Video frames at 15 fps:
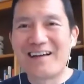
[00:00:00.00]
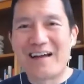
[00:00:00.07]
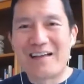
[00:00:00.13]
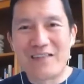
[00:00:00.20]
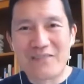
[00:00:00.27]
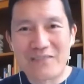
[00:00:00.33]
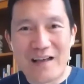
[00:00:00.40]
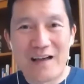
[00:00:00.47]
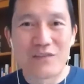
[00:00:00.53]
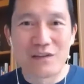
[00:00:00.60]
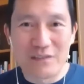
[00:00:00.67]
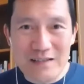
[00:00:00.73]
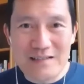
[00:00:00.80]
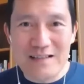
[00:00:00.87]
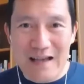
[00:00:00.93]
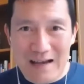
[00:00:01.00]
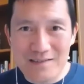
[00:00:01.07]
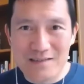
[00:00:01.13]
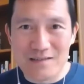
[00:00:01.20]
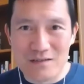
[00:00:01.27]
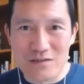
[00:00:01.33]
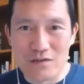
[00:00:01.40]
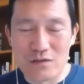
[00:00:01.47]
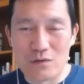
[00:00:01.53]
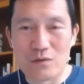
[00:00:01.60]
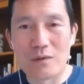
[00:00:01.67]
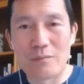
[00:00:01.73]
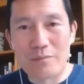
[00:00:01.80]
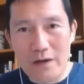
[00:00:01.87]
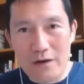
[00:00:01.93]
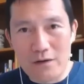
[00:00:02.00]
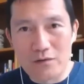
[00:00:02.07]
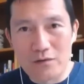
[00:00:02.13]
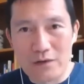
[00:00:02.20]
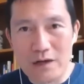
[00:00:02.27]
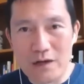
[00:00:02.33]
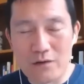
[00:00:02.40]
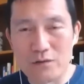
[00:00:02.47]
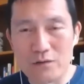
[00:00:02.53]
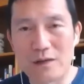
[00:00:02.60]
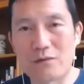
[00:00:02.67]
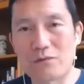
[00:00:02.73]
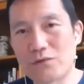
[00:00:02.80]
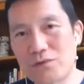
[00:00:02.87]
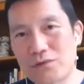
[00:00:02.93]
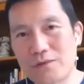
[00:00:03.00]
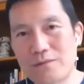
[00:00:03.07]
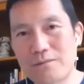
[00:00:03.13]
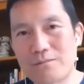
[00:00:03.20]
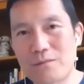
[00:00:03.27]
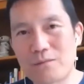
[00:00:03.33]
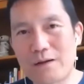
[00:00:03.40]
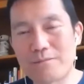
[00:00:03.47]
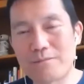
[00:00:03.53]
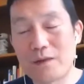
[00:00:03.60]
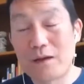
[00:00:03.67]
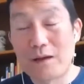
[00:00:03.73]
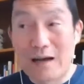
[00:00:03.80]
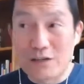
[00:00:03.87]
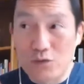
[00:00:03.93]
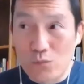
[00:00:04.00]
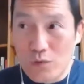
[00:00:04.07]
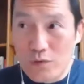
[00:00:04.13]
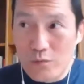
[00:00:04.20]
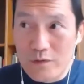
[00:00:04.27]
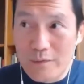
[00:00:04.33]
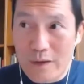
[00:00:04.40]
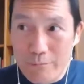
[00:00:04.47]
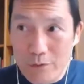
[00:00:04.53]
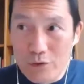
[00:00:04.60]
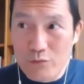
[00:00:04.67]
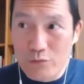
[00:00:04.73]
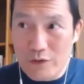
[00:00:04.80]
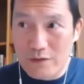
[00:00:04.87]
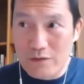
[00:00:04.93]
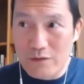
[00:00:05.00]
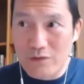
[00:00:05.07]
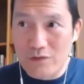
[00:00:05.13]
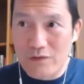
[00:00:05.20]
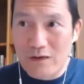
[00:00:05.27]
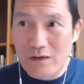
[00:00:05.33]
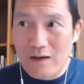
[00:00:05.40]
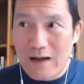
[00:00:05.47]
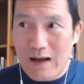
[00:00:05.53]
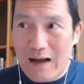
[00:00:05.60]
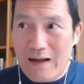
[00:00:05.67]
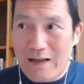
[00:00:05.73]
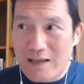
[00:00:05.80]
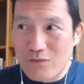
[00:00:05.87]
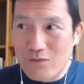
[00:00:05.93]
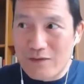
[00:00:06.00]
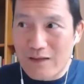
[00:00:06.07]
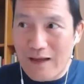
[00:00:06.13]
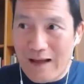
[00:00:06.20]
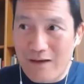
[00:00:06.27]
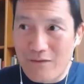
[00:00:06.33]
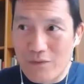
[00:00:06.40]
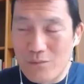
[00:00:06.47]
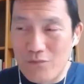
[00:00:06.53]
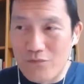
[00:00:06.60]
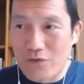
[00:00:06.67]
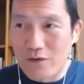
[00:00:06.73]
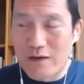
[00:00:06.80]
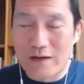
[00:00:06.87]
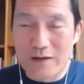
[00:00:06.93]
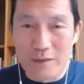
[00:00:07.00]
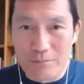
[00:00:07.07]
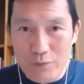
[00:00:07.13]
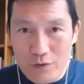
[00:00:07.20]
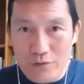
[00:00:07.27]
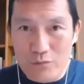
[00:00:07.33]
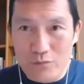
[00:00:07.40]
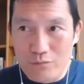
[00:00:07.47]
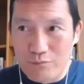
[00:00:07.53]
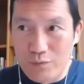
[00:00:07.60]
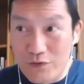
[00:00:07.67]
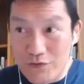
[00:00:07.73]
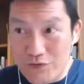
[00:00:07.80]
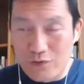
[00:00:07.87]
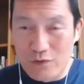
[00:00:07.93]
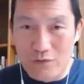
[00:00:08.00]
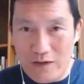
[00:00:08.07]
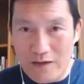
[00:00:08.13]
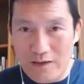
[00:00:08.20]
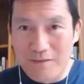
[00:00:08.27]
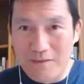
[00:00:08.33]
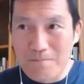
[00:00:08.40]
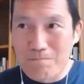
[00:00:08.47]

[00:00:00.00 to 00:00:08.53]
And then they have the least access to you compared to the other levels actually with, with my book readers i even have them fill out a book book survey